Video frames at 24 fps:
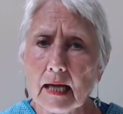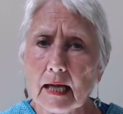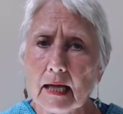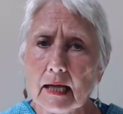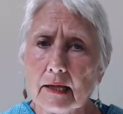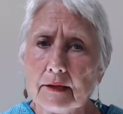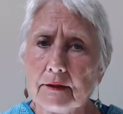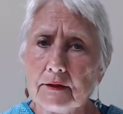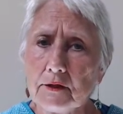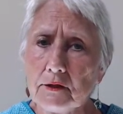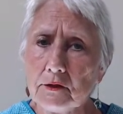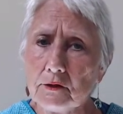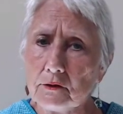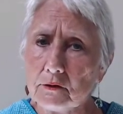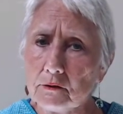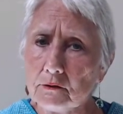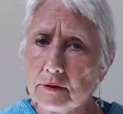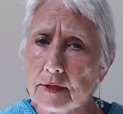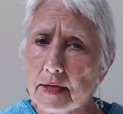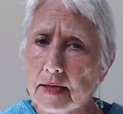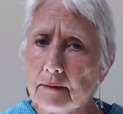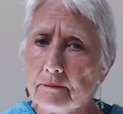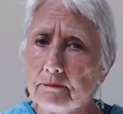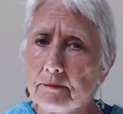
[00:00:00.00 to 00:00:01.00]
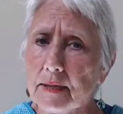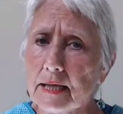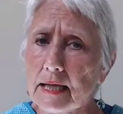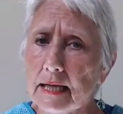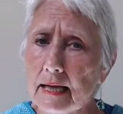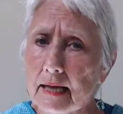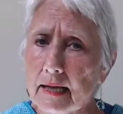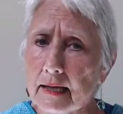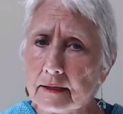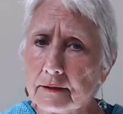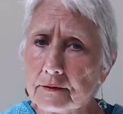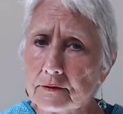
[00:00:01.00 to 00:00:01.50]
The unit
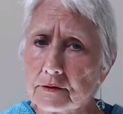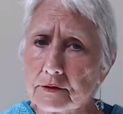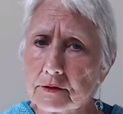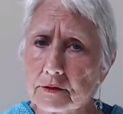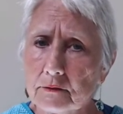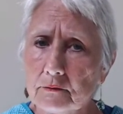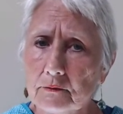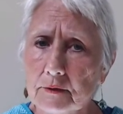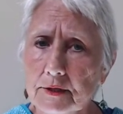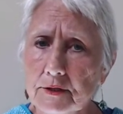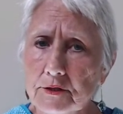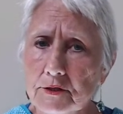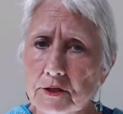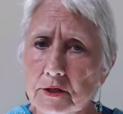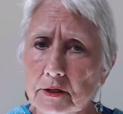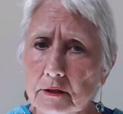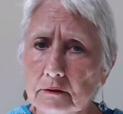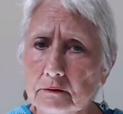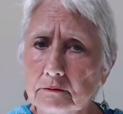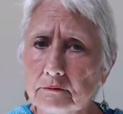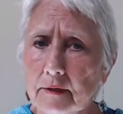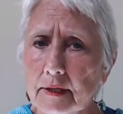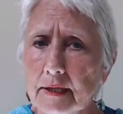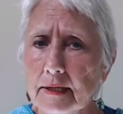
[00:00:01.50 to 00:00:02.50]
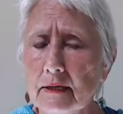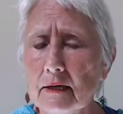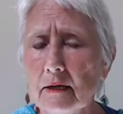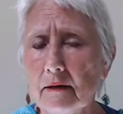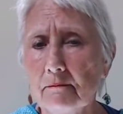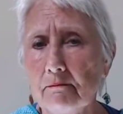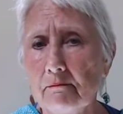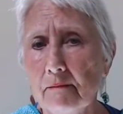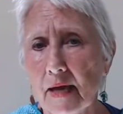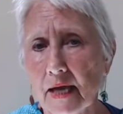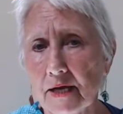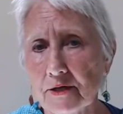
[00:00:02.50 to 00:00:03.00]
begins with children
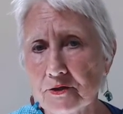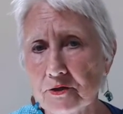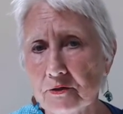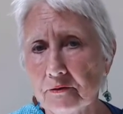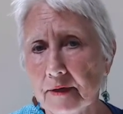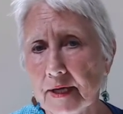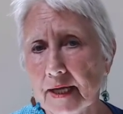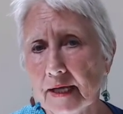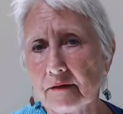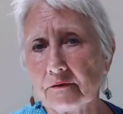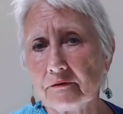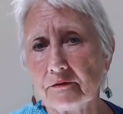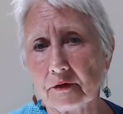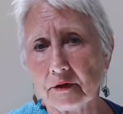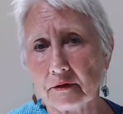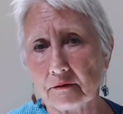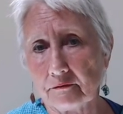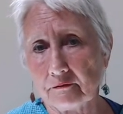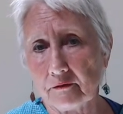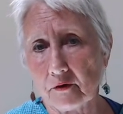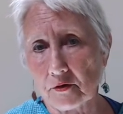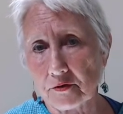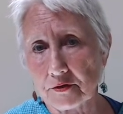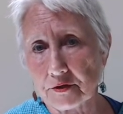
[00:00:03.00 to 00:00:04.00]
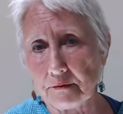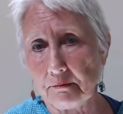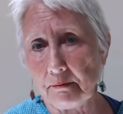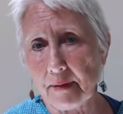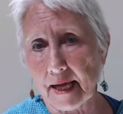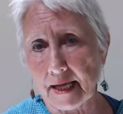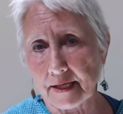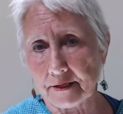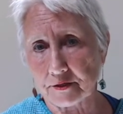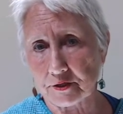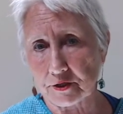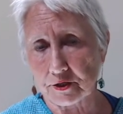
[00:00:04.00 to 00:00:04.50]
measuring for the first
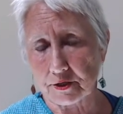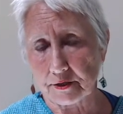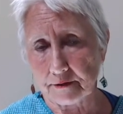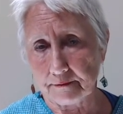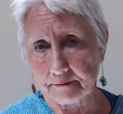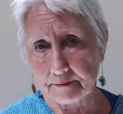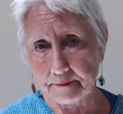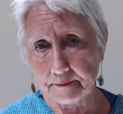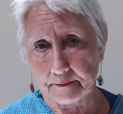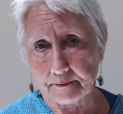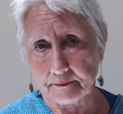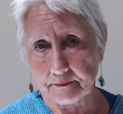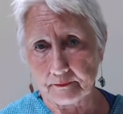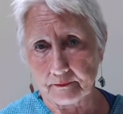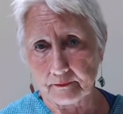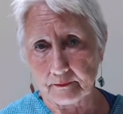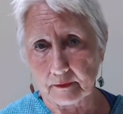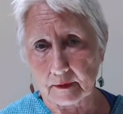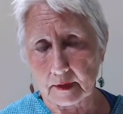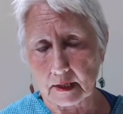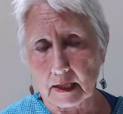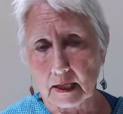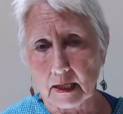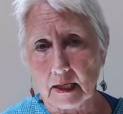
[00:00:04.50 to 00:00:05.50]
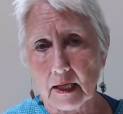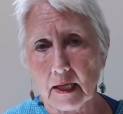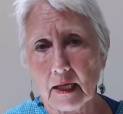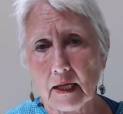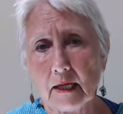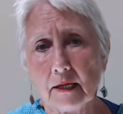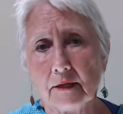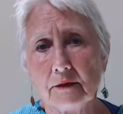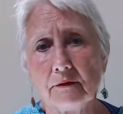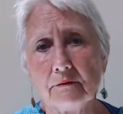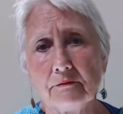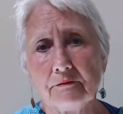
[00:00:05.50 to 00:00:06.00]
bench.
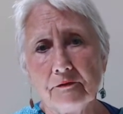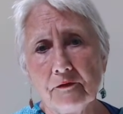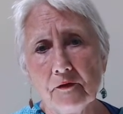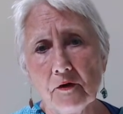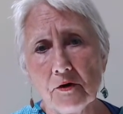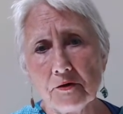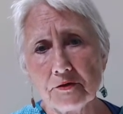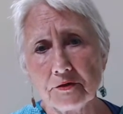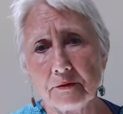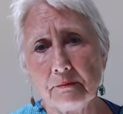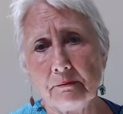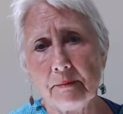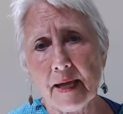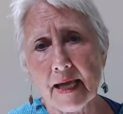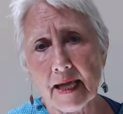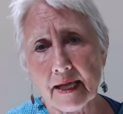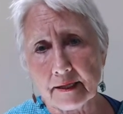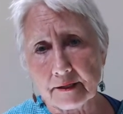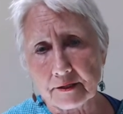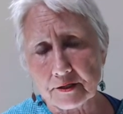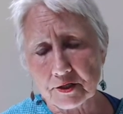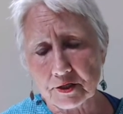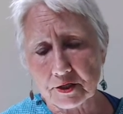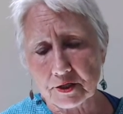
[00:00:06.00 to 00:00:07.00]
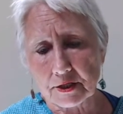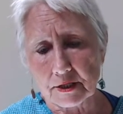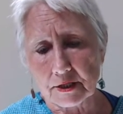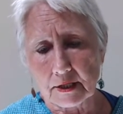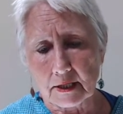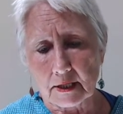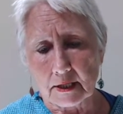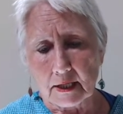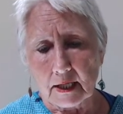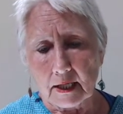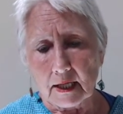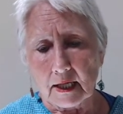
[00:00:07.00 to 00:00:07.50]
The first bench
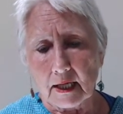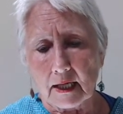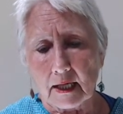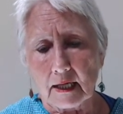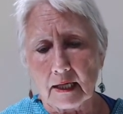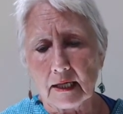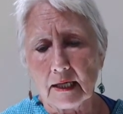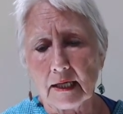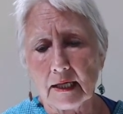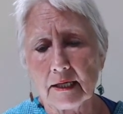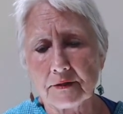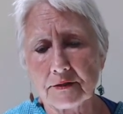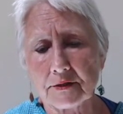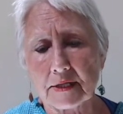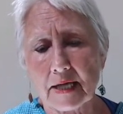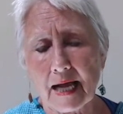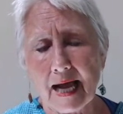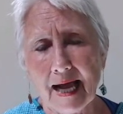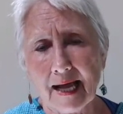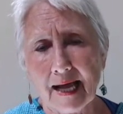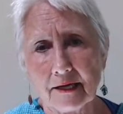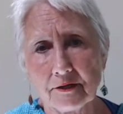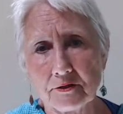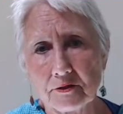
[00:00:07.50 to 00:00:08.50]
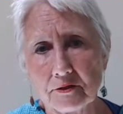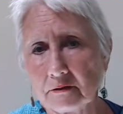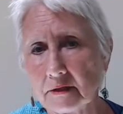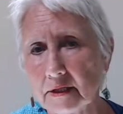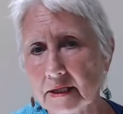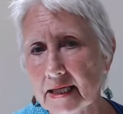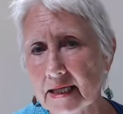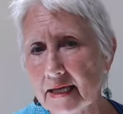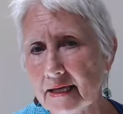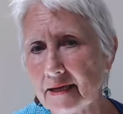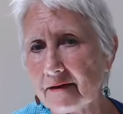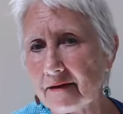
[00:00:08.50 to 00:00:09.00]
is
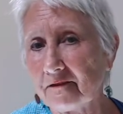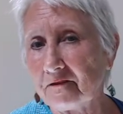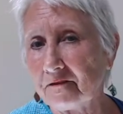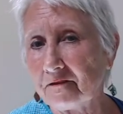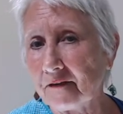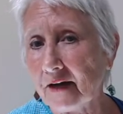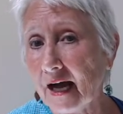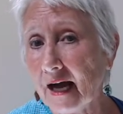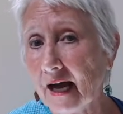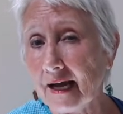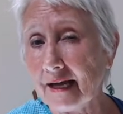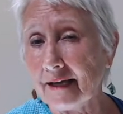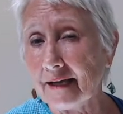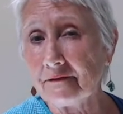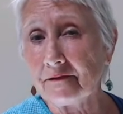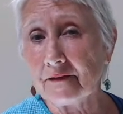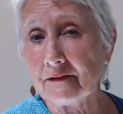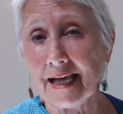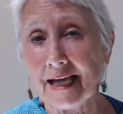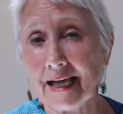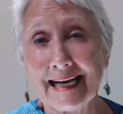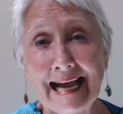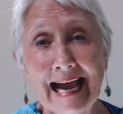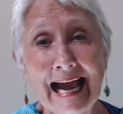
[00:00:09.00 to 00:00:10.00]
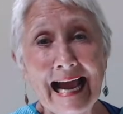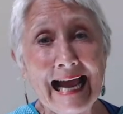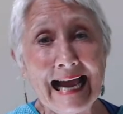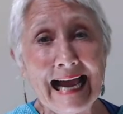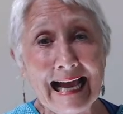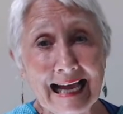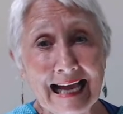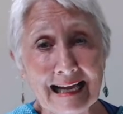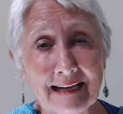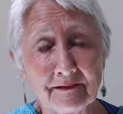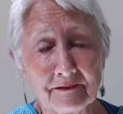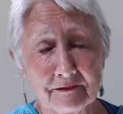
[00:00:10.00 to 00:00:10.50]
actually
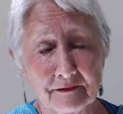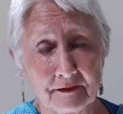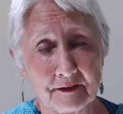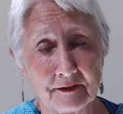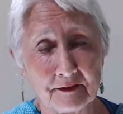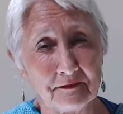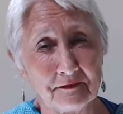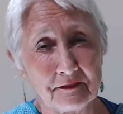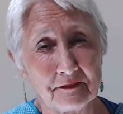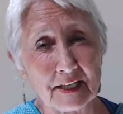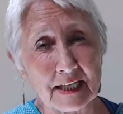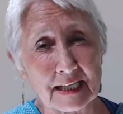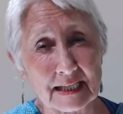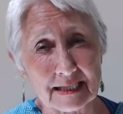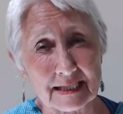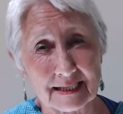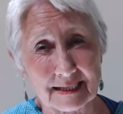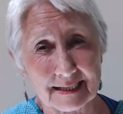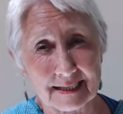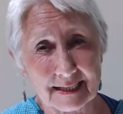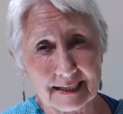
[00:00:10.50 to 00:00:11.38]
5.5 feet.